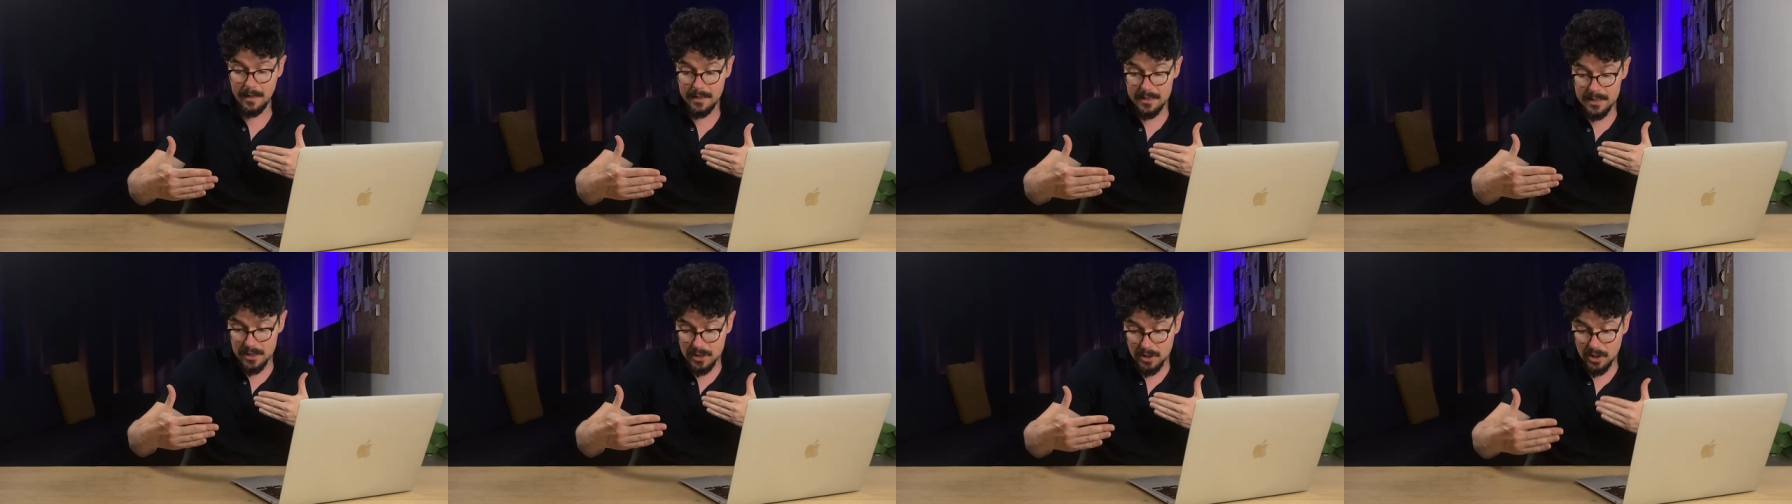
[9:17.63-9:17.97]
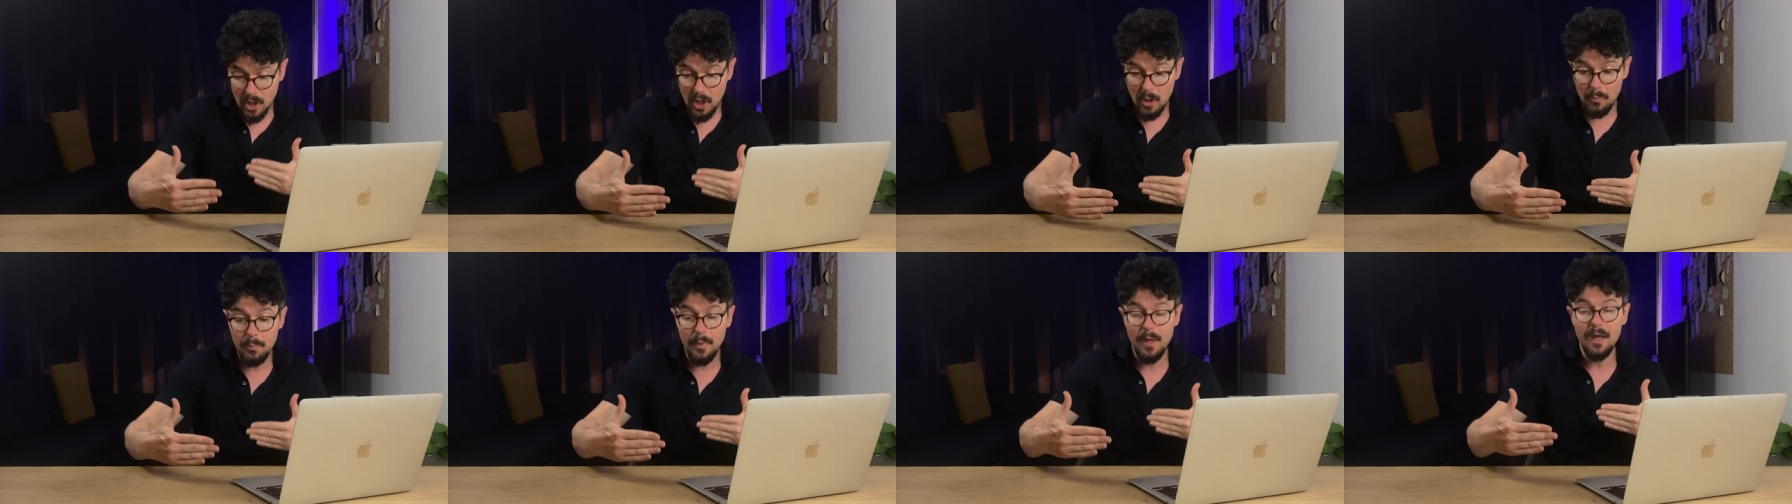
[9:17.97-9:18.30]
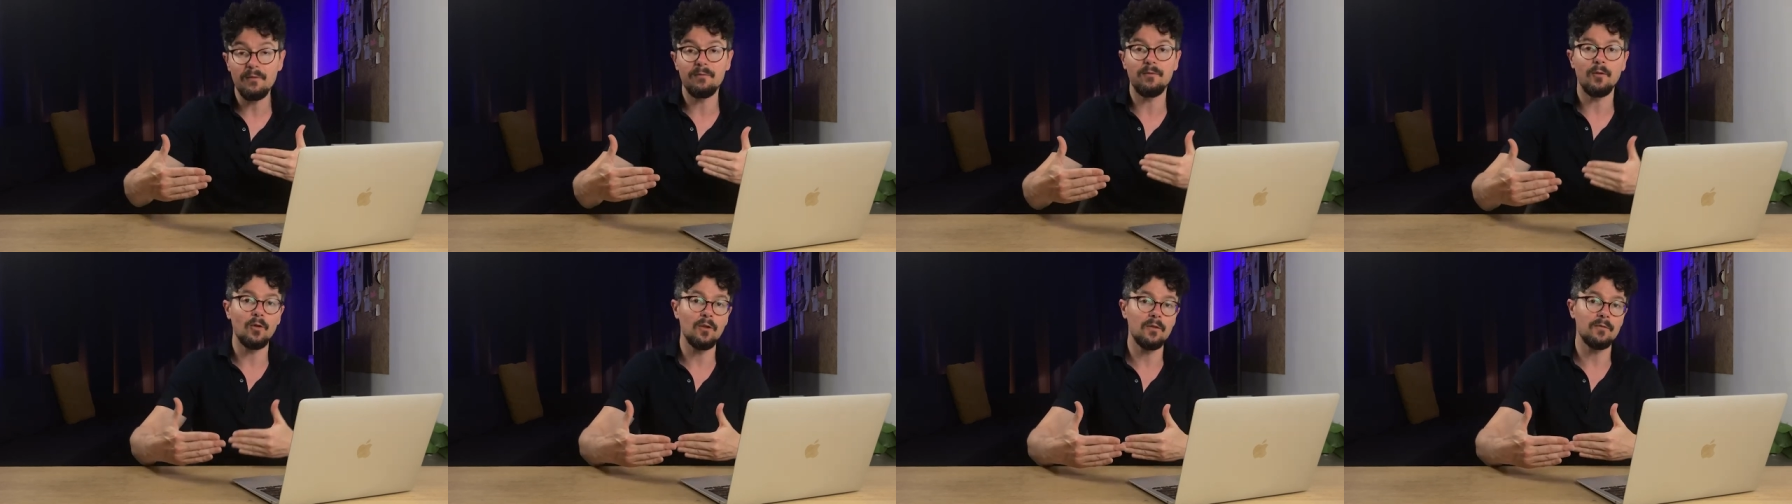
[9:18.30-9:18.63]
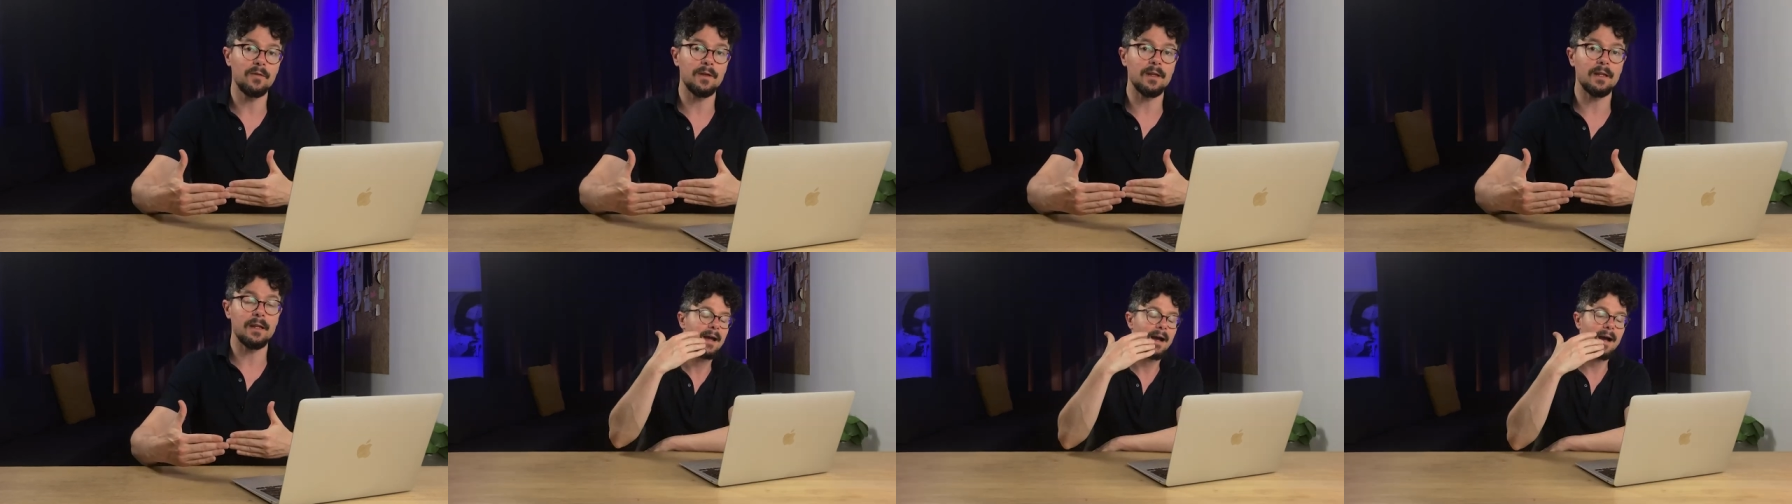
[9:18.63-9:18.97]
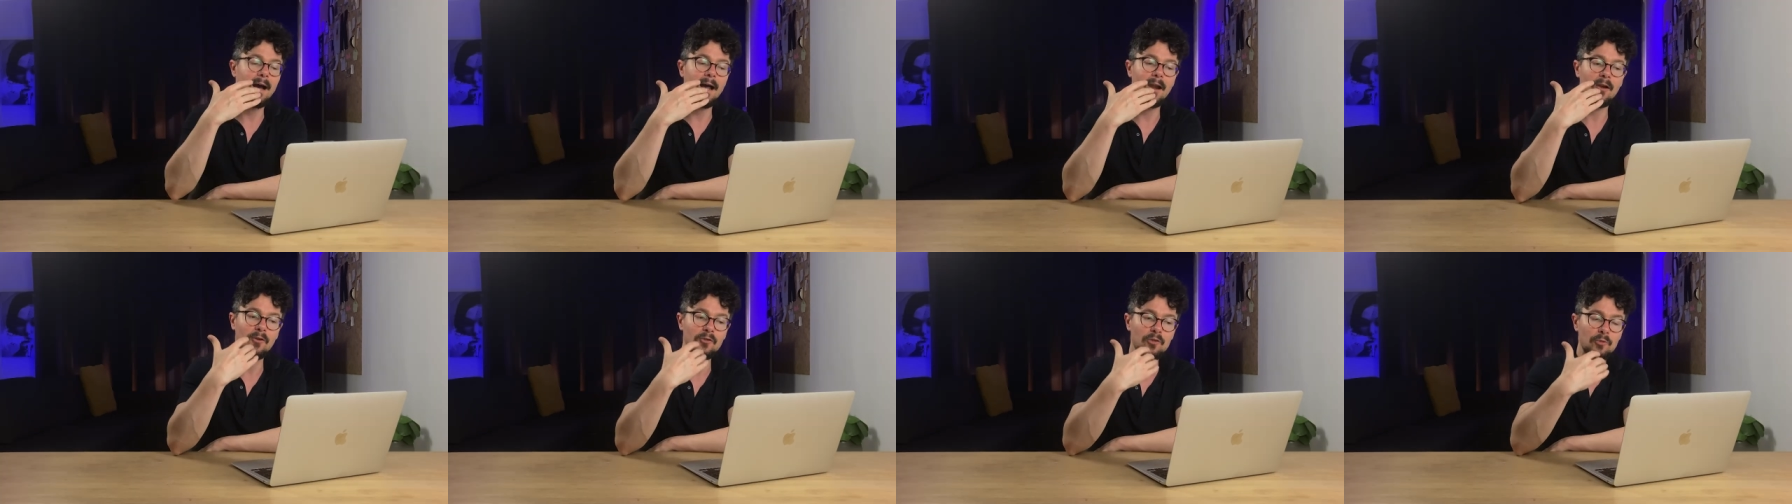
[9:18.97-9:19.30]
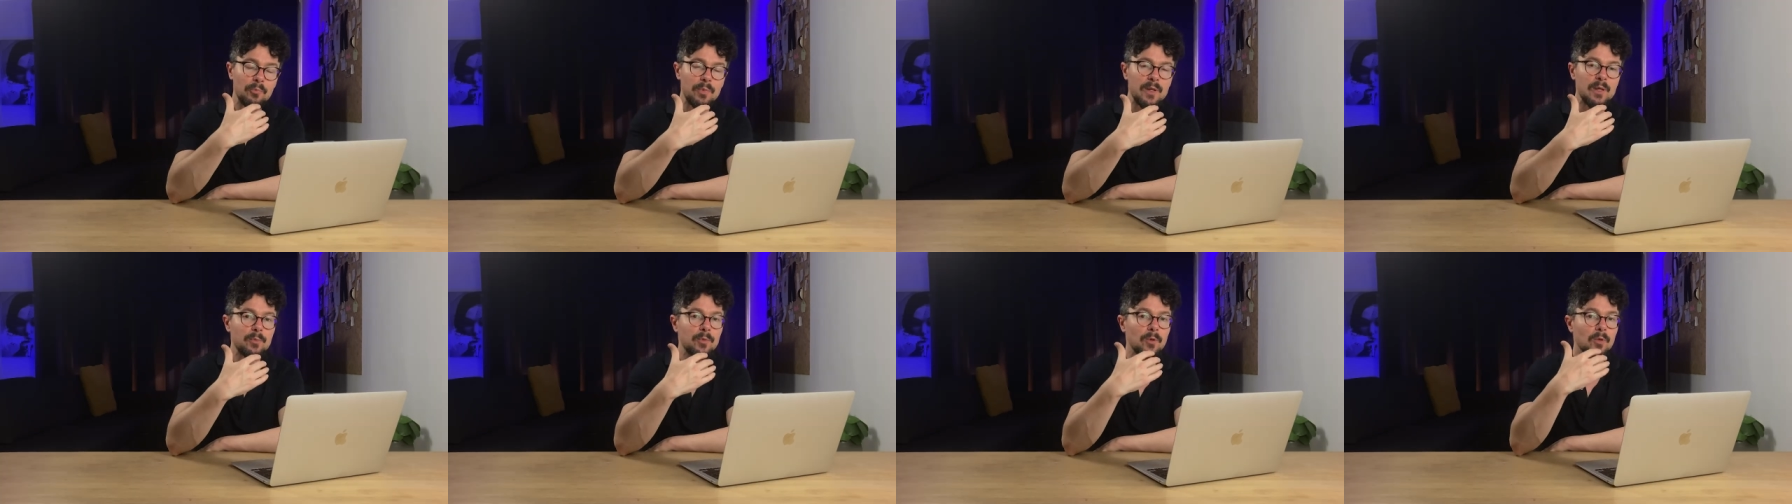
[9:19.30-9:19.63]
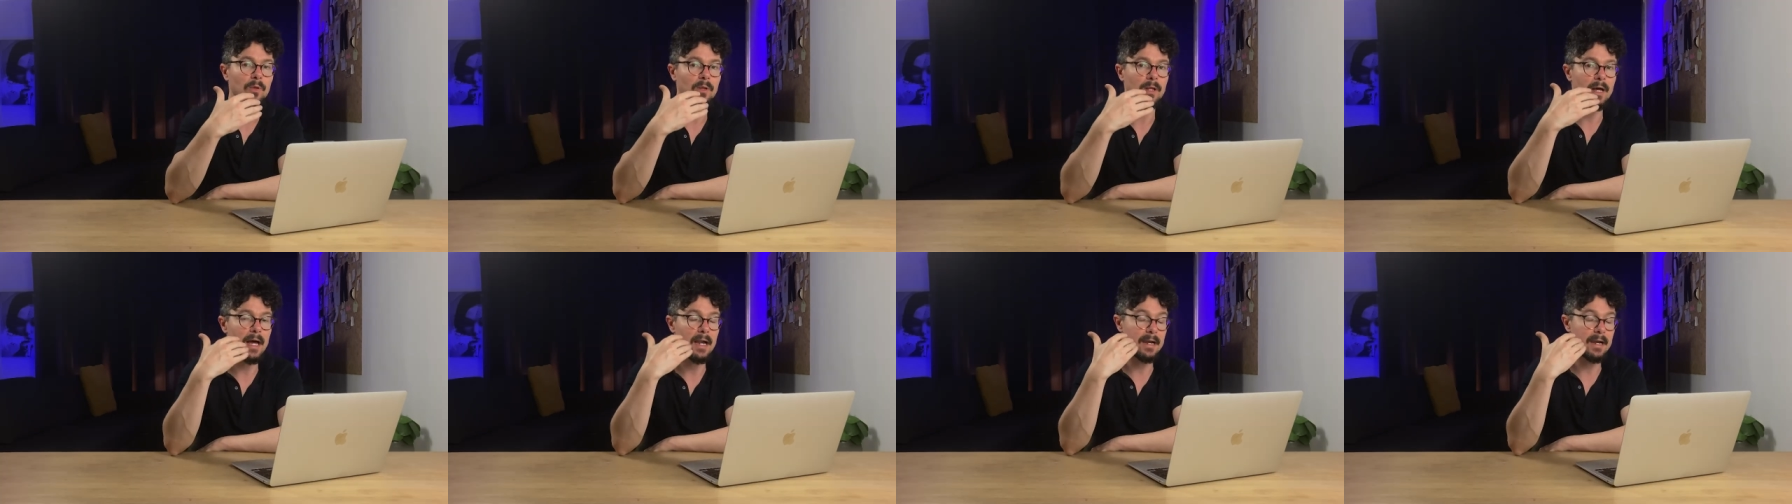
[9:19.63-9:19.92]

stop evolving a lot of people